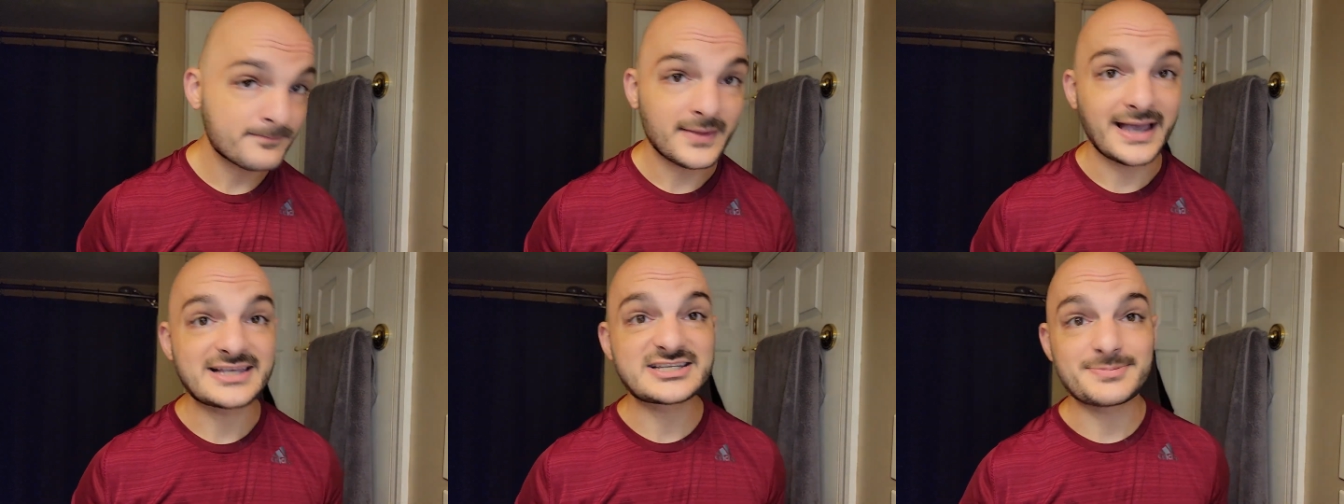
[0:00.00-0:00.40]

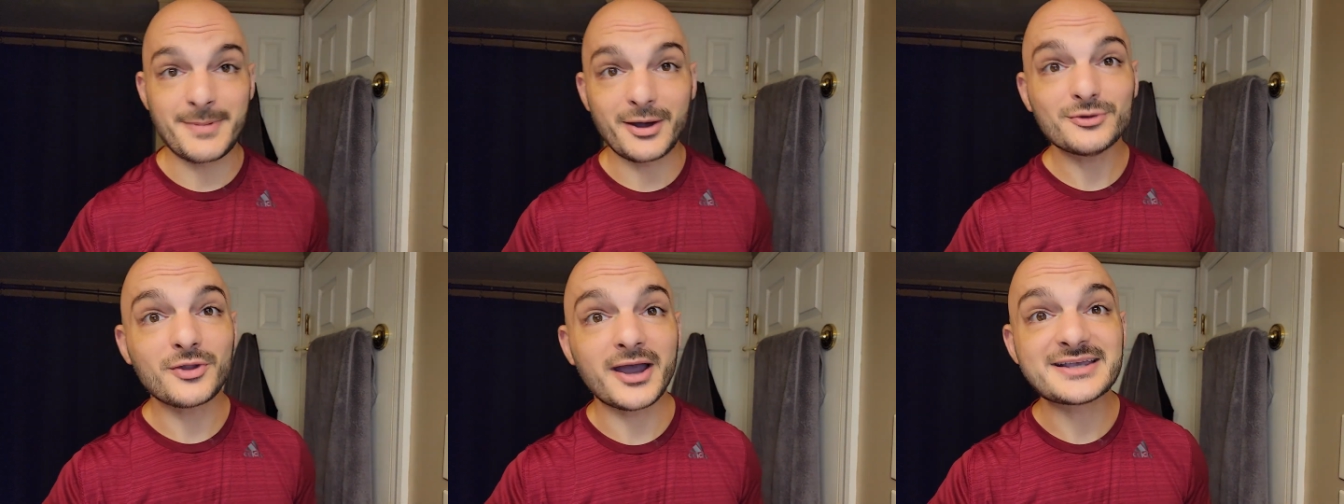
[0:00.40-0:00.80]
I
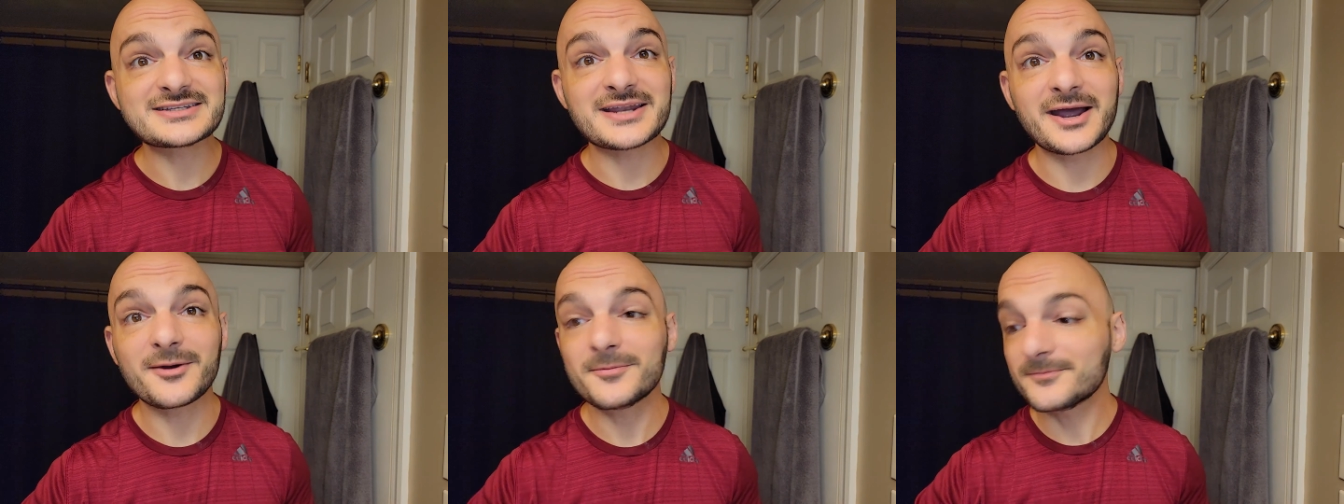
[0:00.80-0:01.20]
smell nice
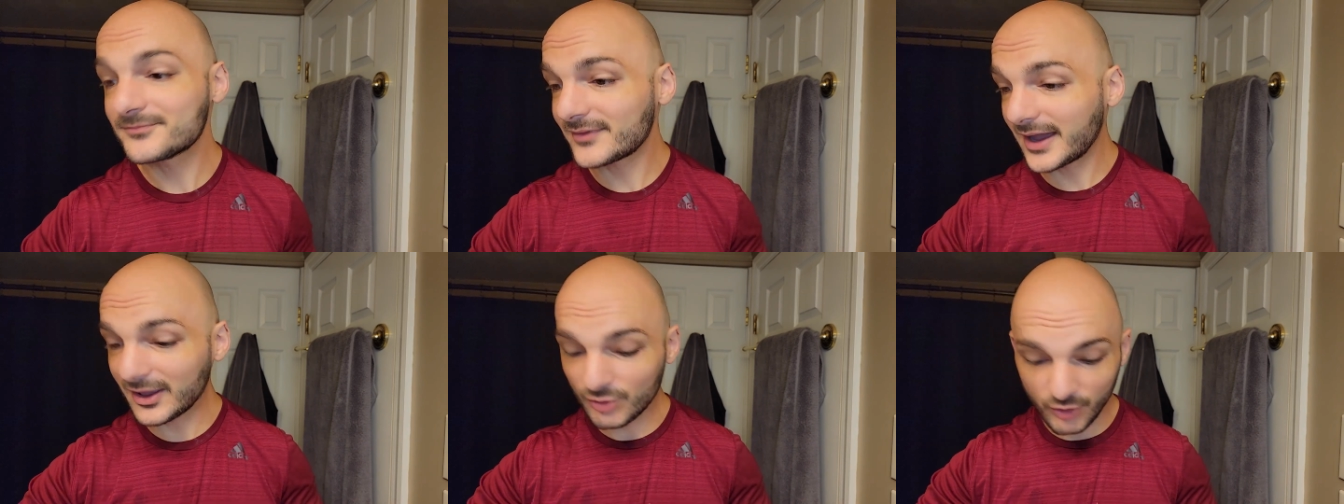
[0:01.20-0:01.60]
now.
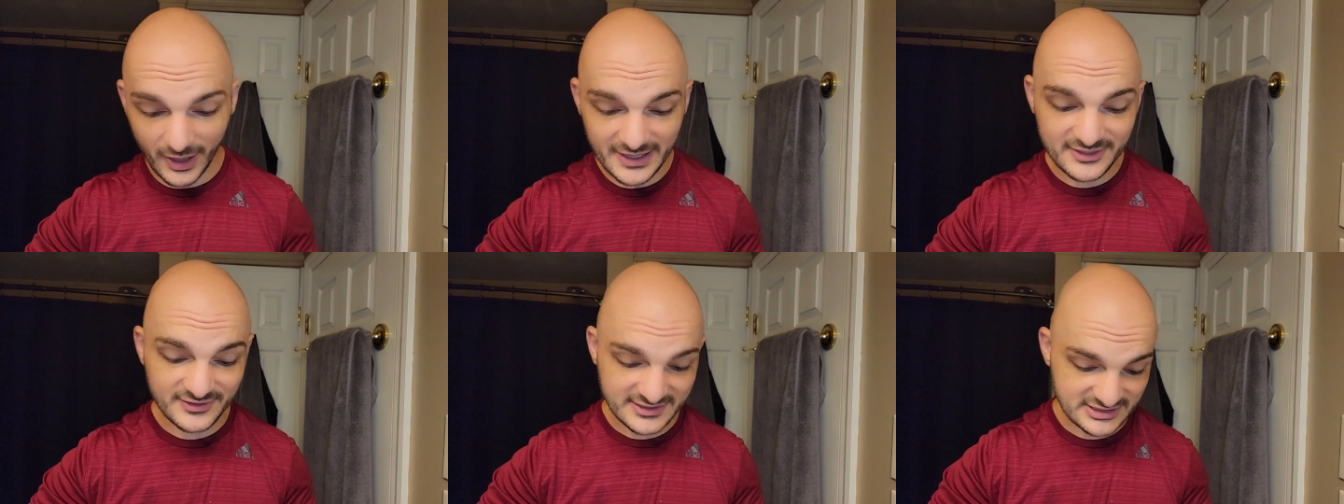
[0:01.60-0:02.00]
I
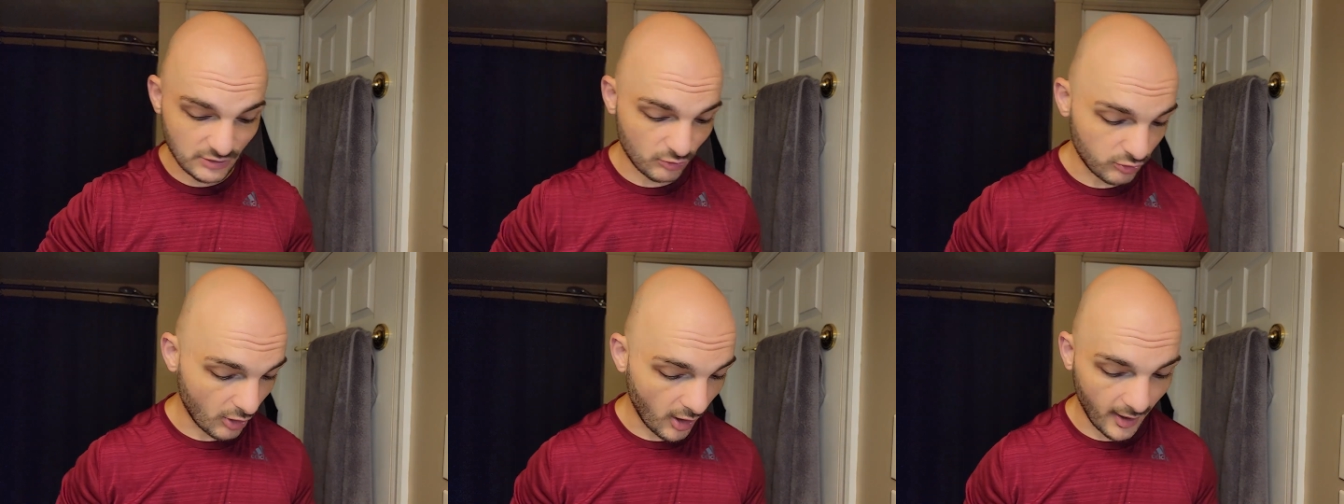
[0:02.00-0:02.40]
like this a
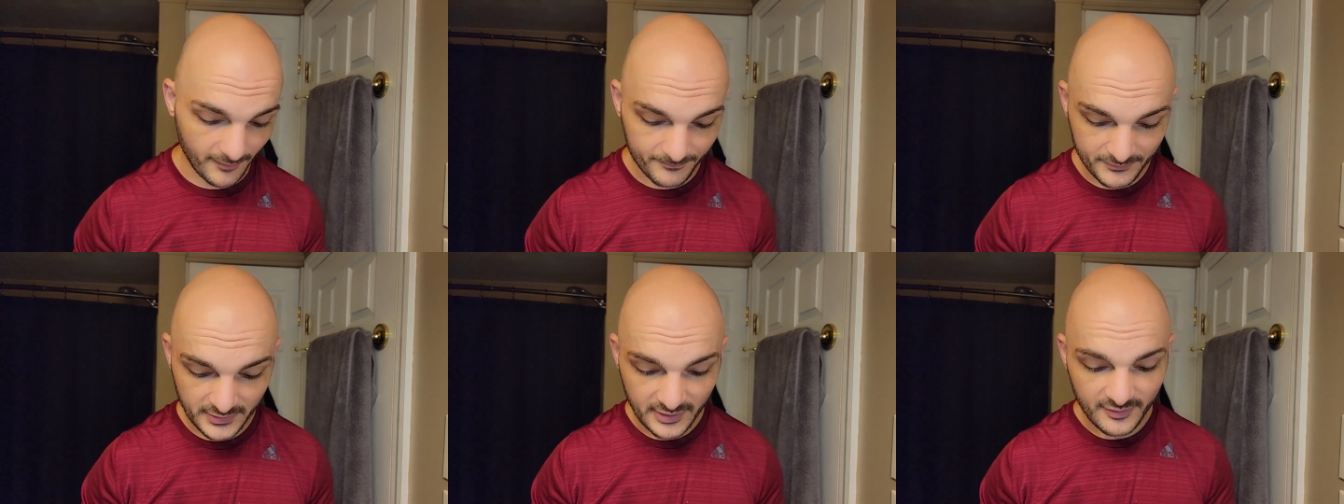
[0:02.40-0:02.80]

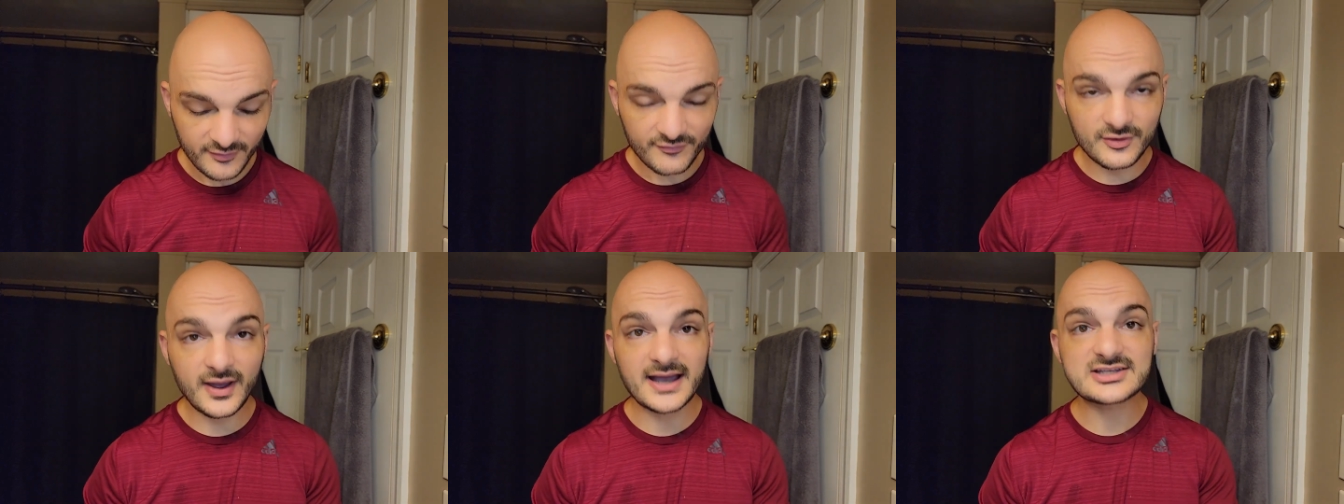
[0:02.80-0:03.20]
lot.
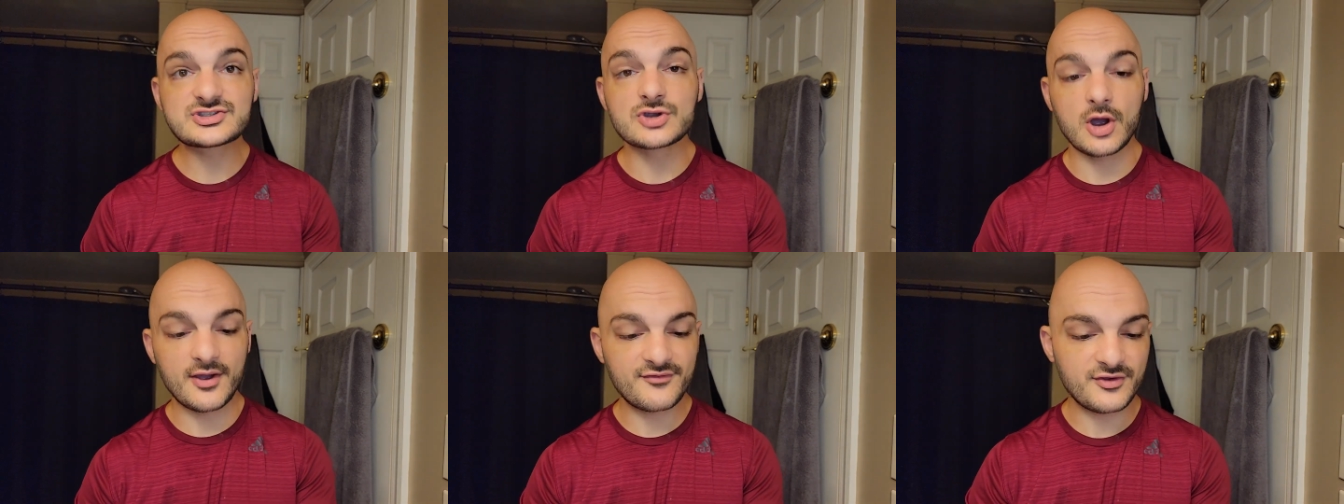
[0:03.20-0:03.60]
If you guys
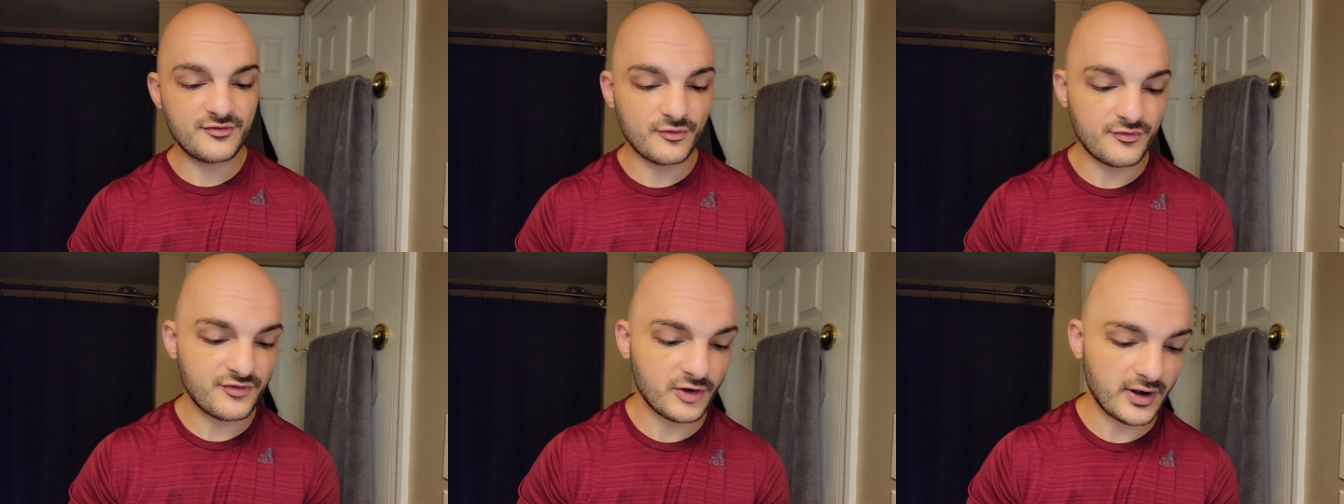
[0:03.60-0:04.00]
don't, if,
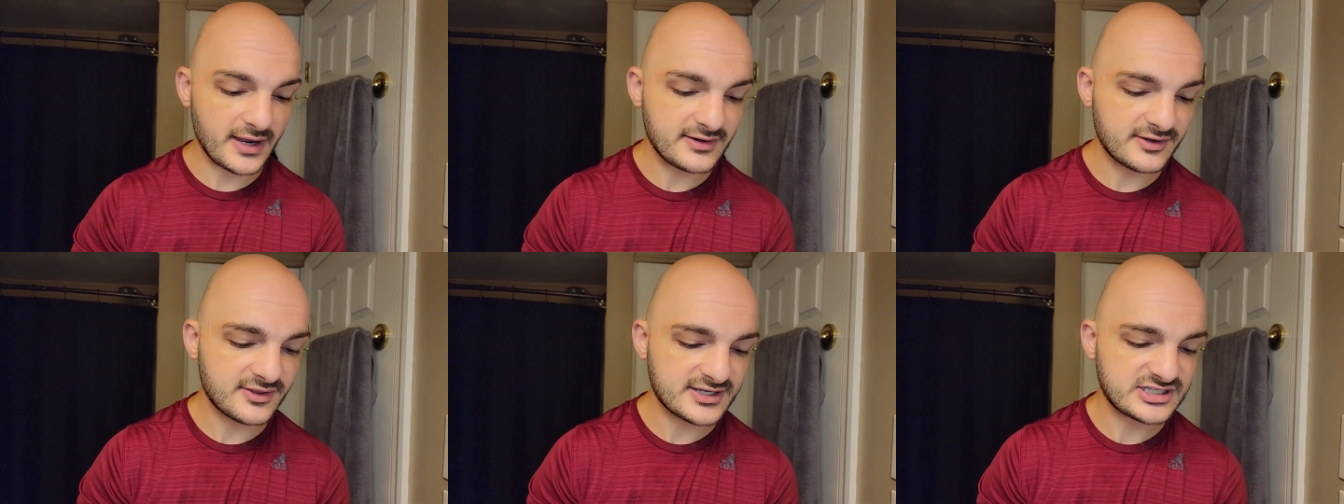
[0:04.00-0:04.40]
you, if you're
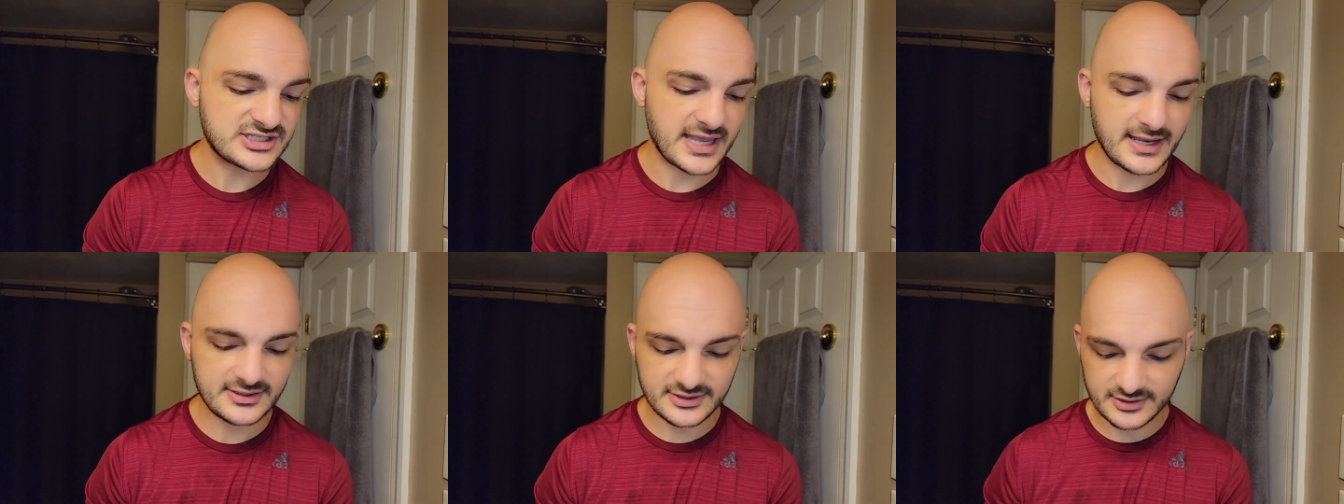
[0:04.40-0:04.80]
into this
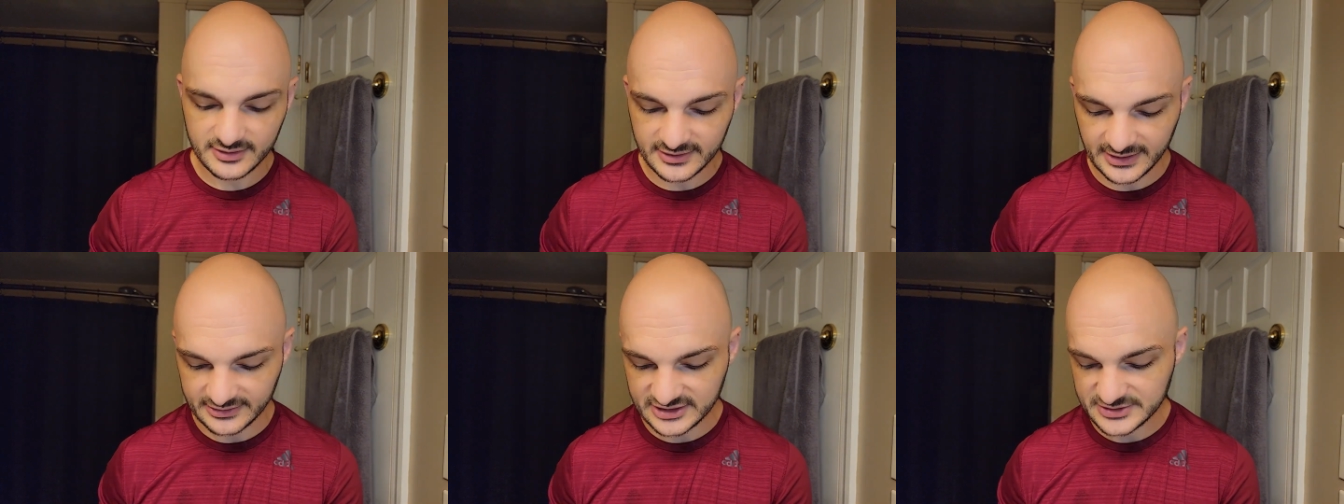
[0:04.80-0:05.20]
scent,
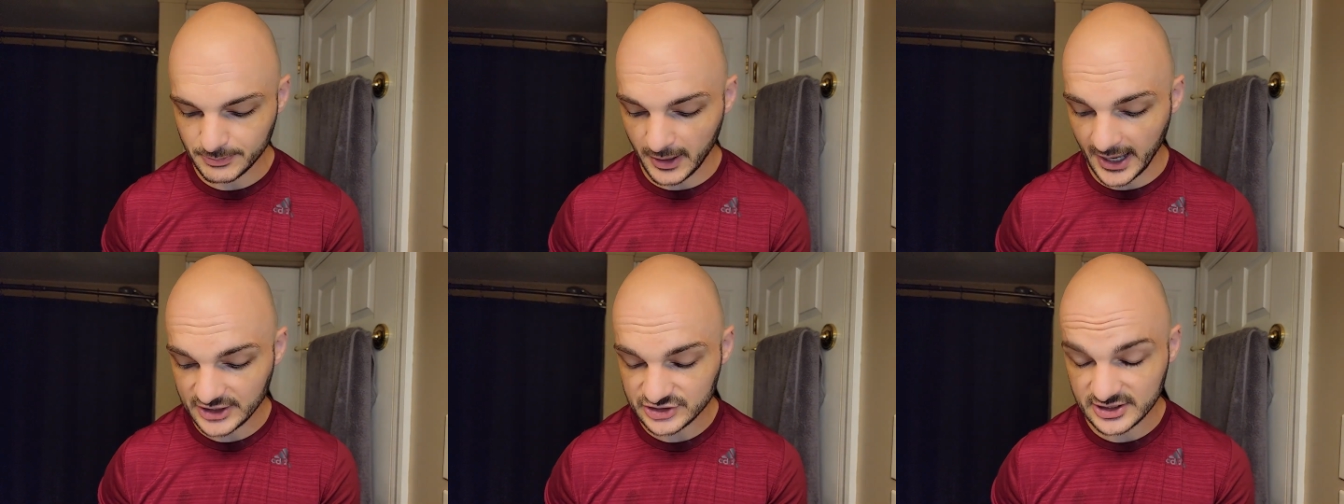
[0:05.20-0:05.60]
get the splash.